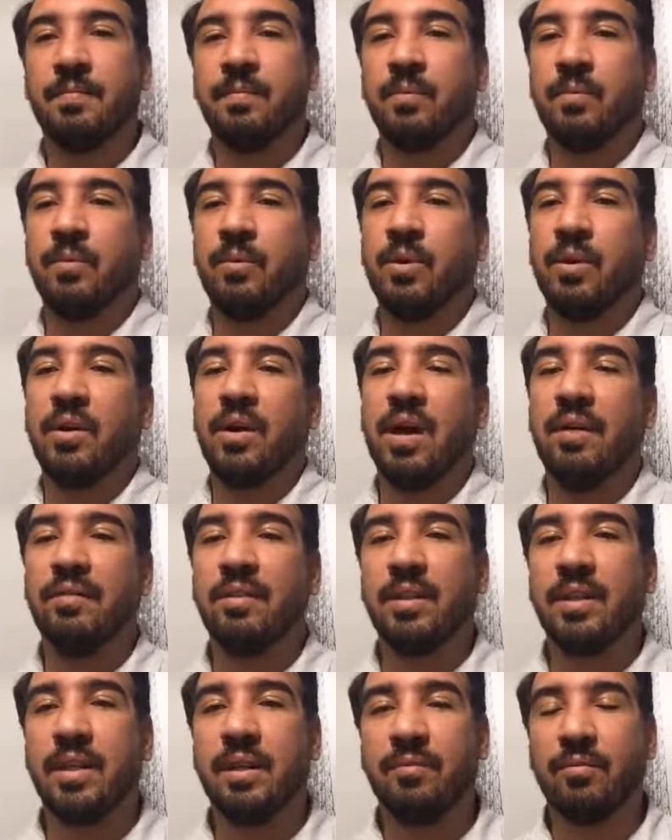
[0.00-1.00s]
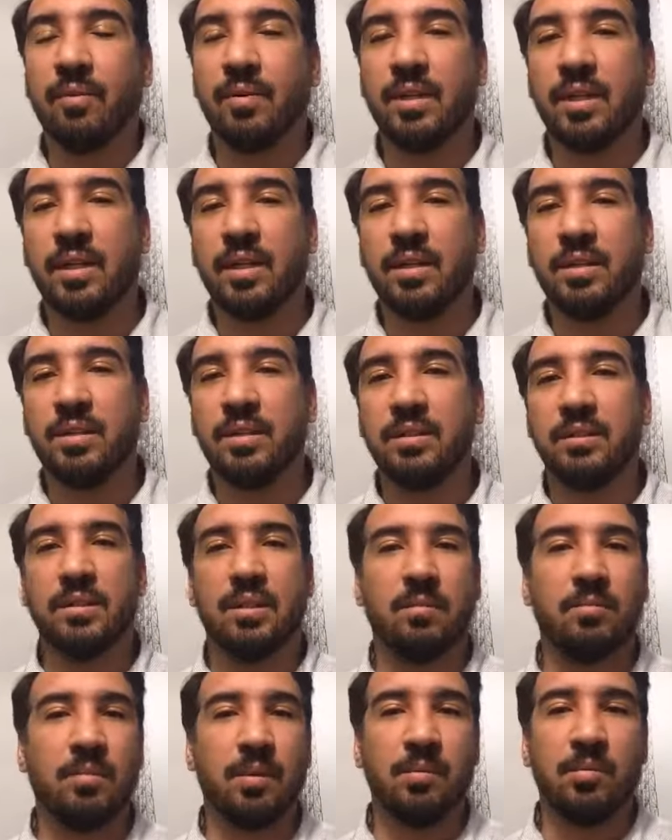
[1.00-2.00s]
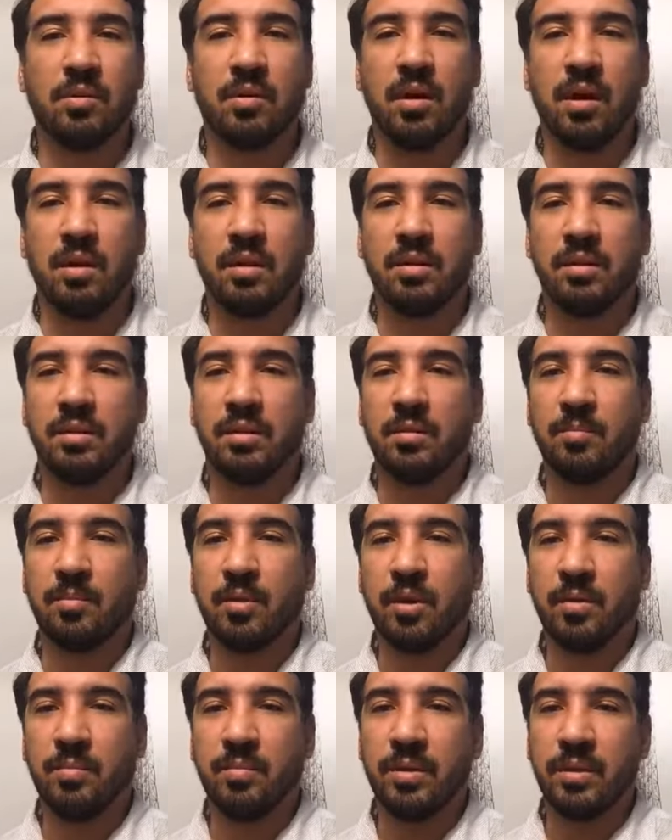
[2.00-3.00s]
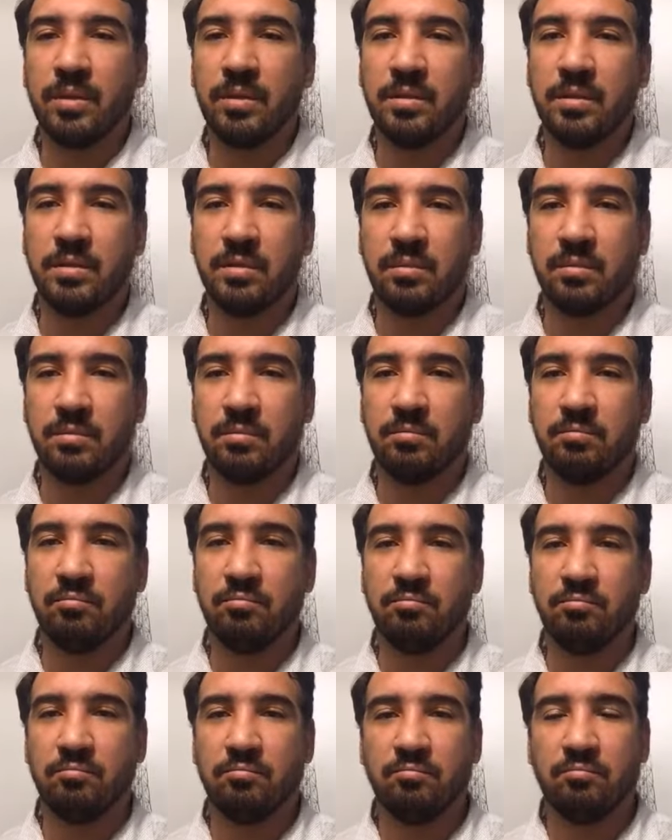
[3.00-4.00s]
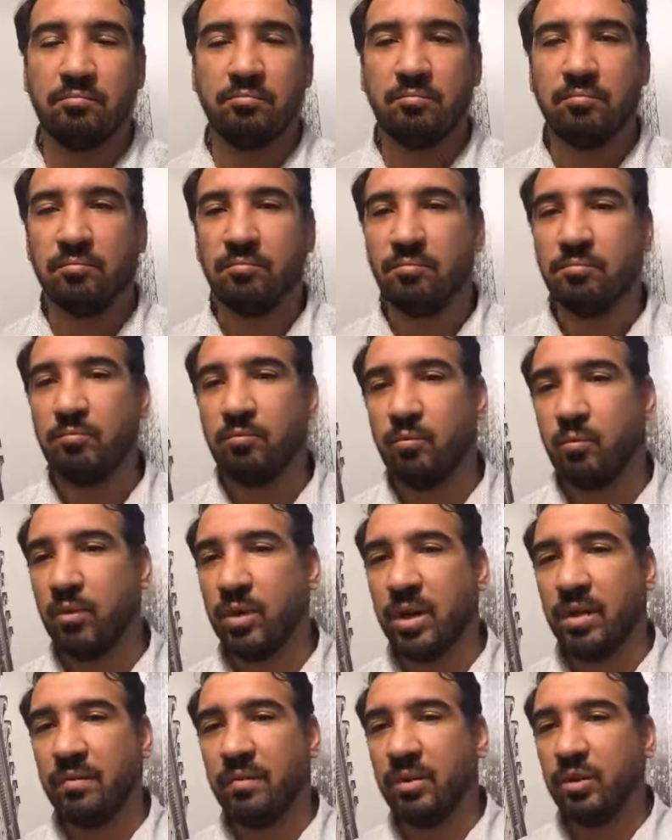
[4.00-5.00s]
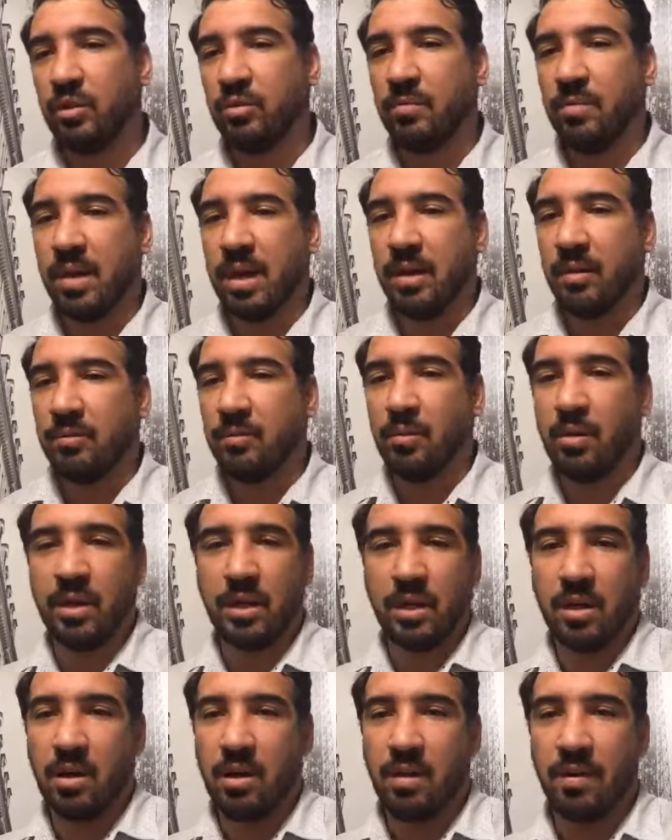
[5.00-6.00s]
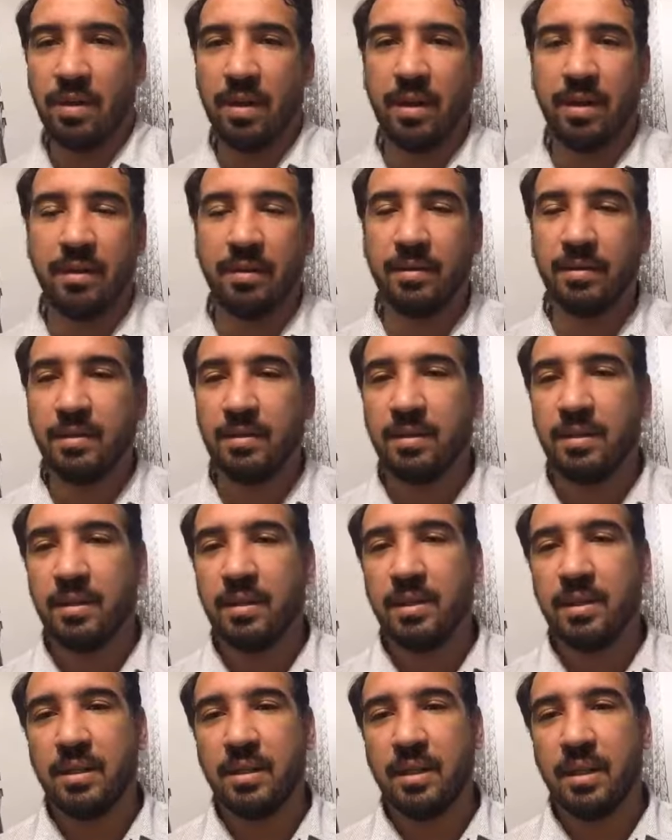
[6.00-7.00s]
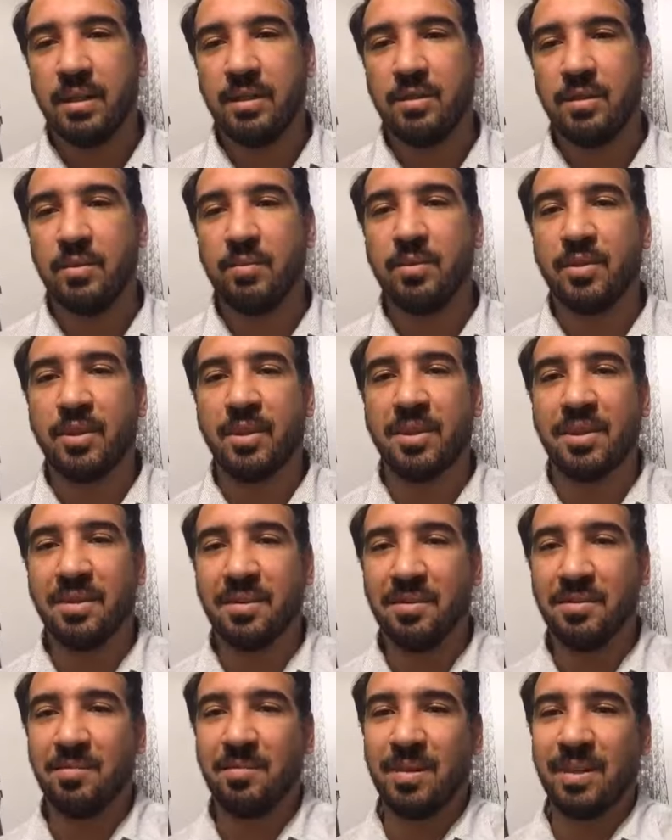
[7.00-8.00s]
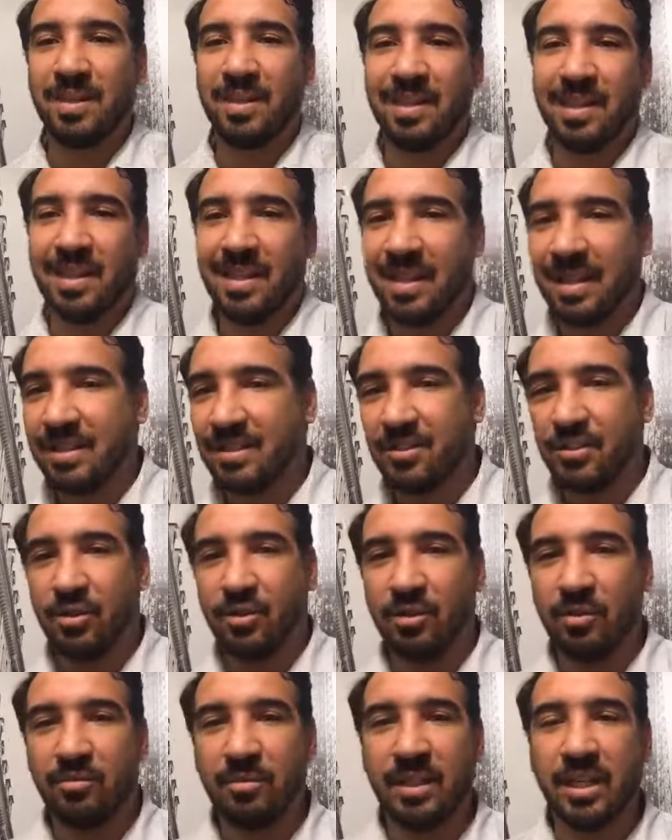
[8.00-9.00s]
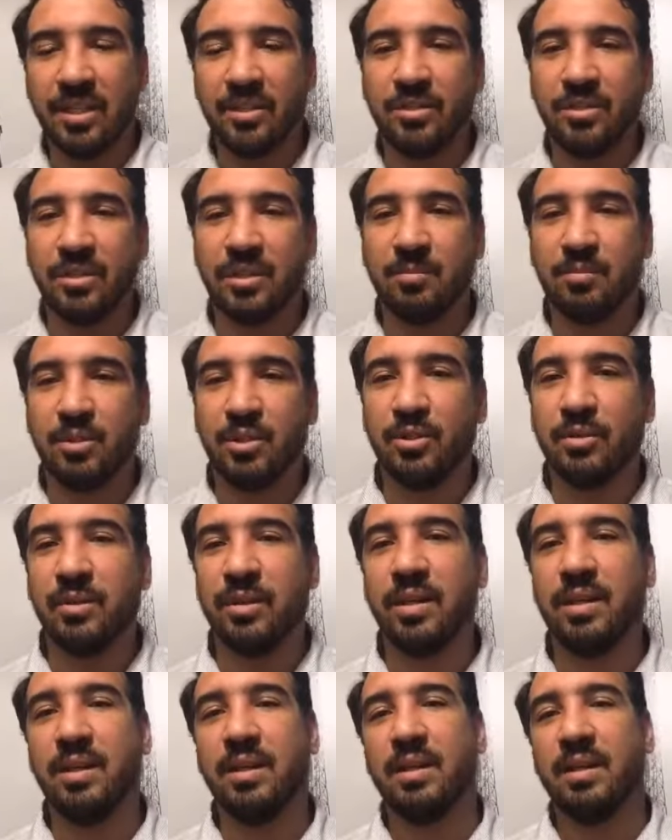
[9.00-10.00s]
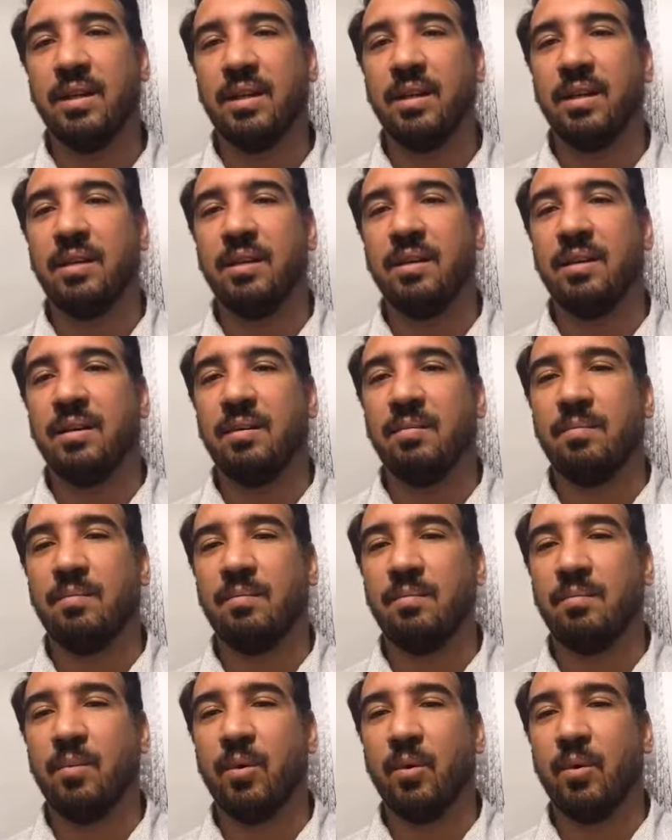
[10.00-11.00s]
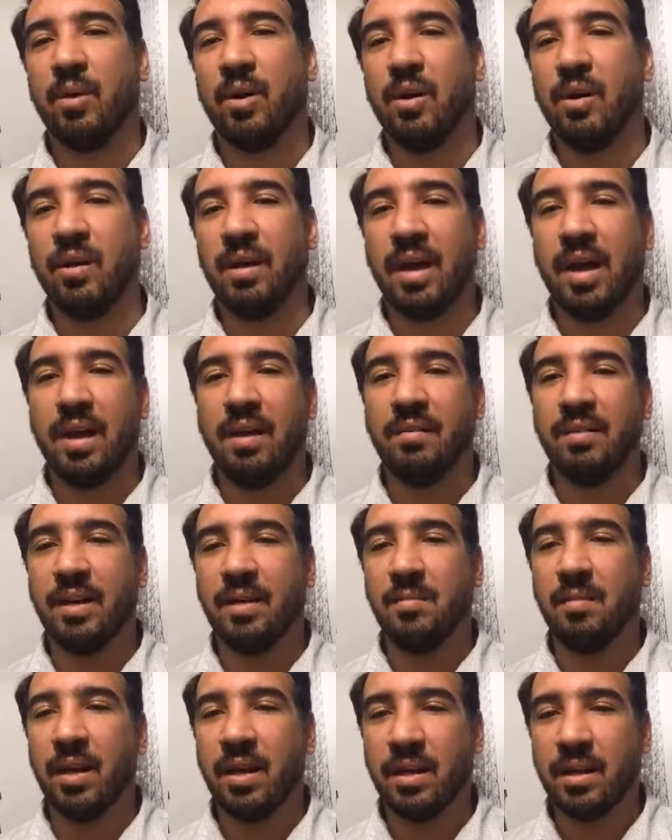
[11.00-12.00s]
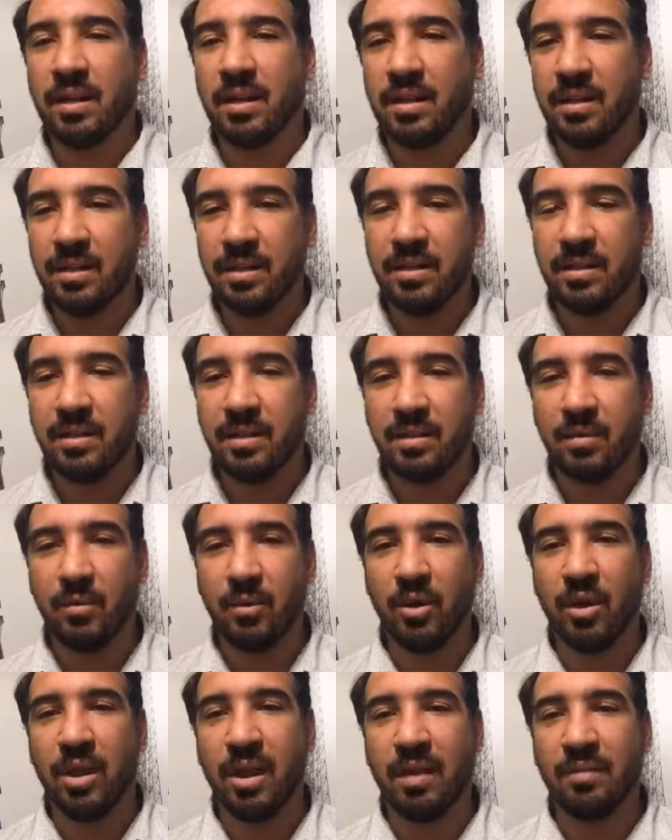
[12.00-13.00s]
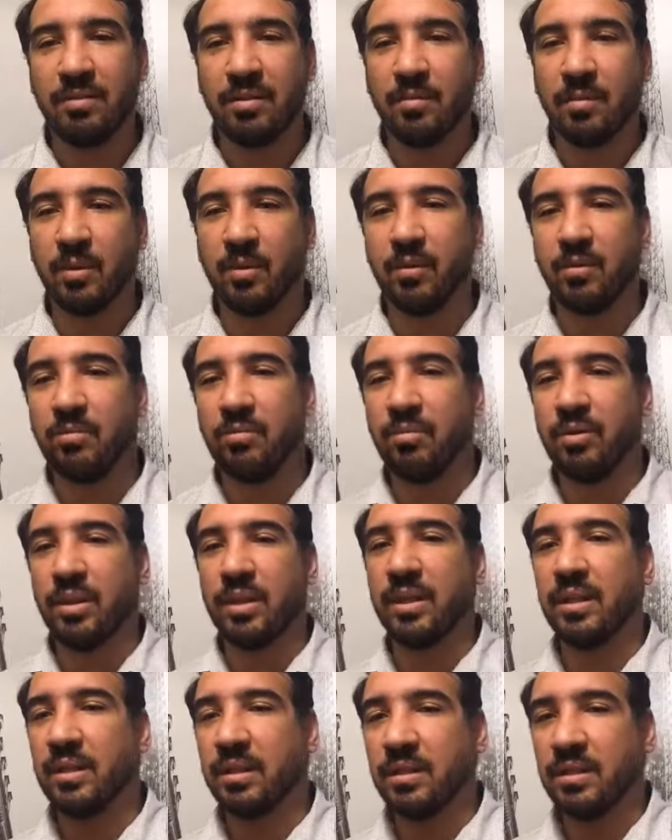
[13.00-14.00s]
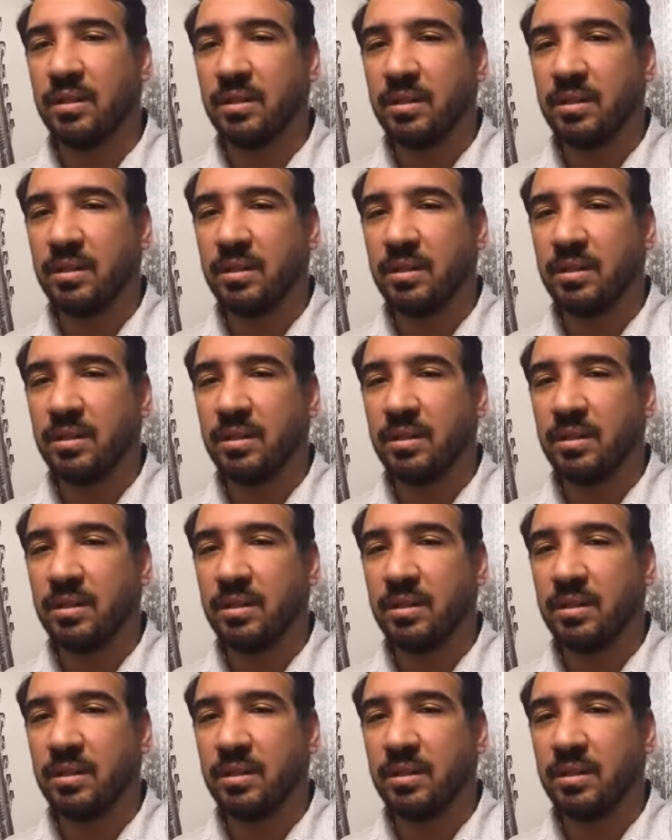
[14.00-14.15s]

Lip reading: We all have a gift within us. Some people call it their purpose. Whatever you might want to call it. That's up to you, but that's your own relationship to it. But we all have, hey Monica, we all have something we're bringing